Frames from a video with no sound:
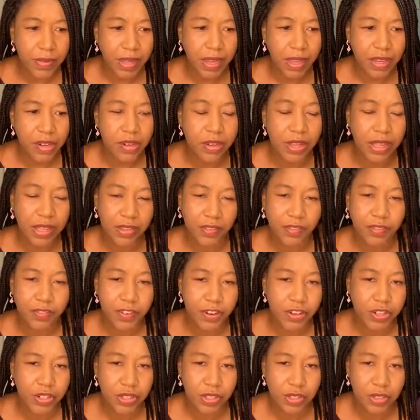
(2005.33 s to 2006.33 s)
And you get the
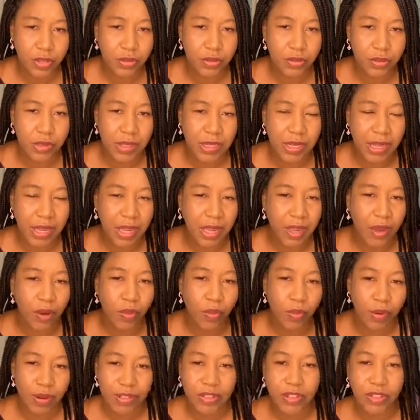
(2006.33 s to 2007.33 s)
first dose.
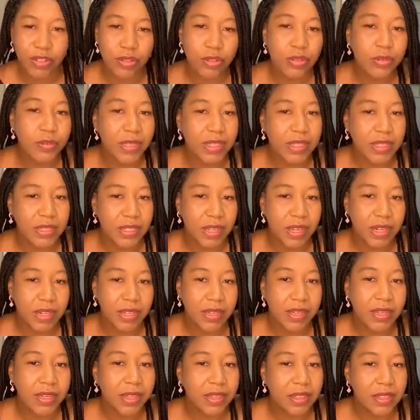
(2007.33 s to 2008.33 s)
1 to 2 months
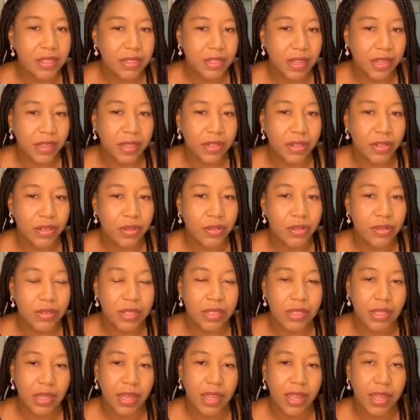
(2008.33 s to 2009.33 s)
later, you get the second
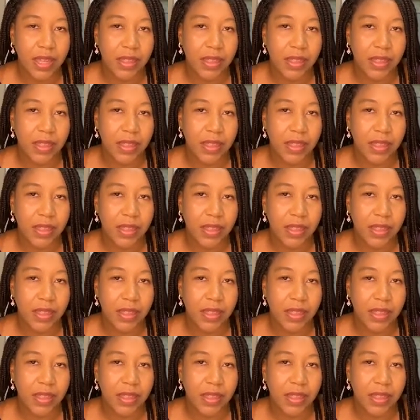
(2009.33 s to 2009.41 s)
dose.